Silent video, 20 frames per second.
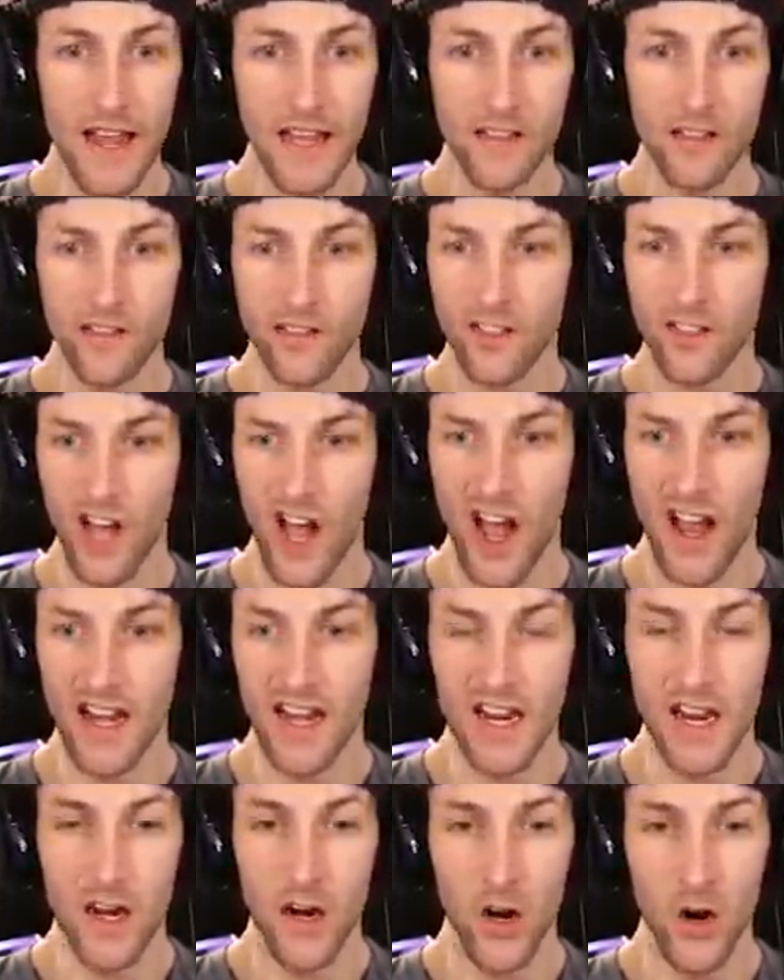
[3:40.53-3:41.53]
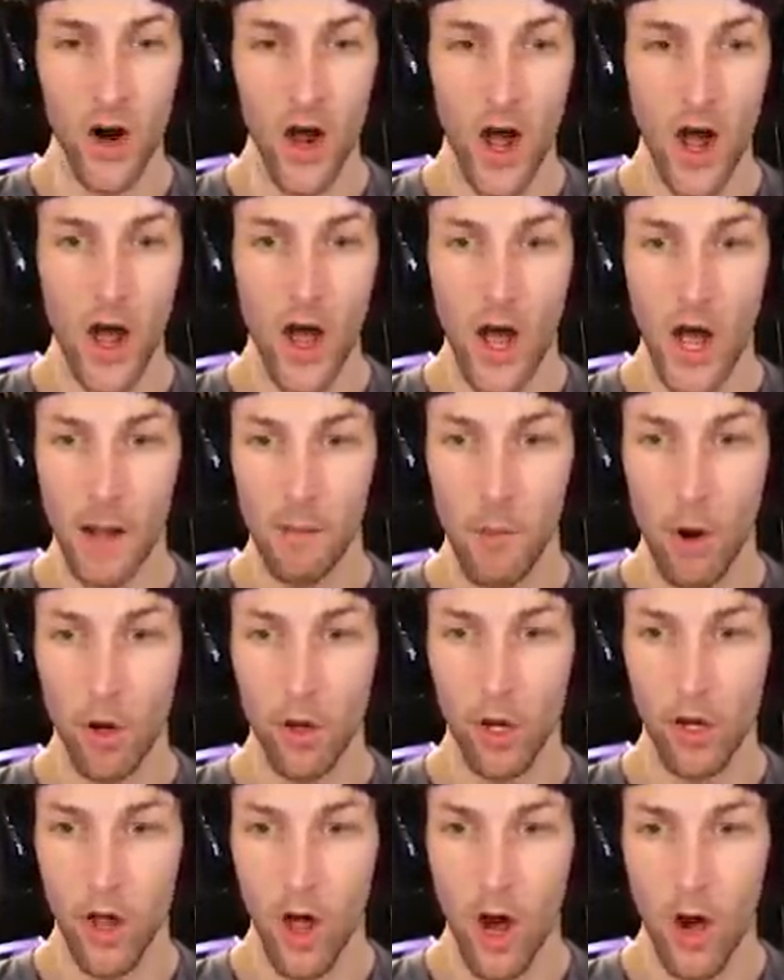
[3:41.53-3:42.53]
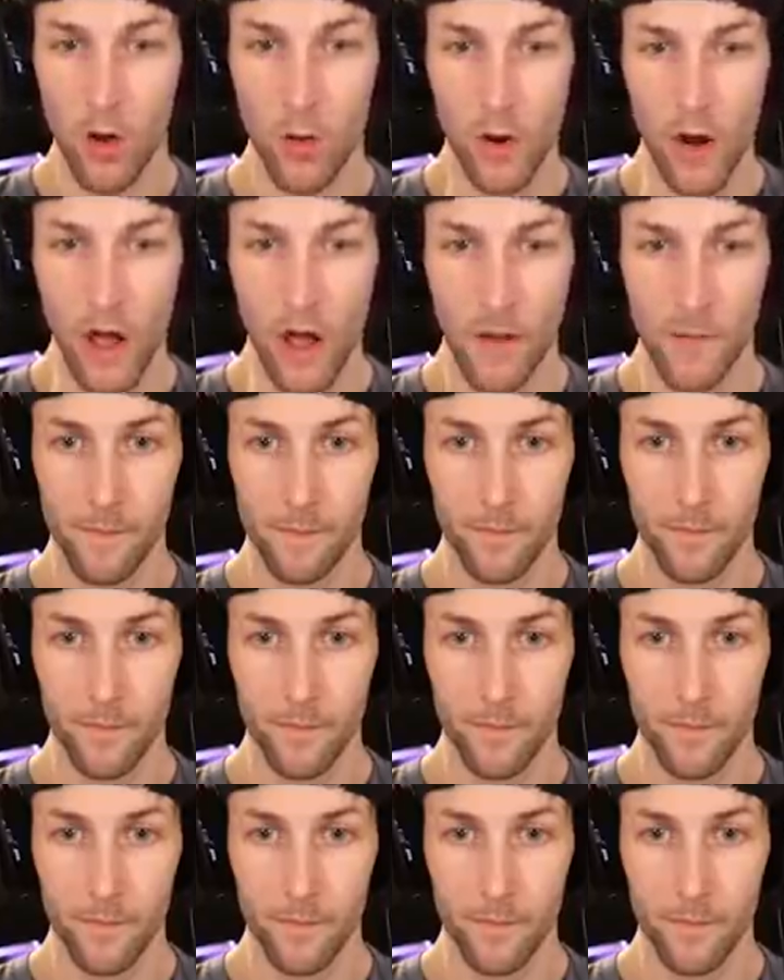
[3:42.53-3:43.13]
inside here? I'm all alone.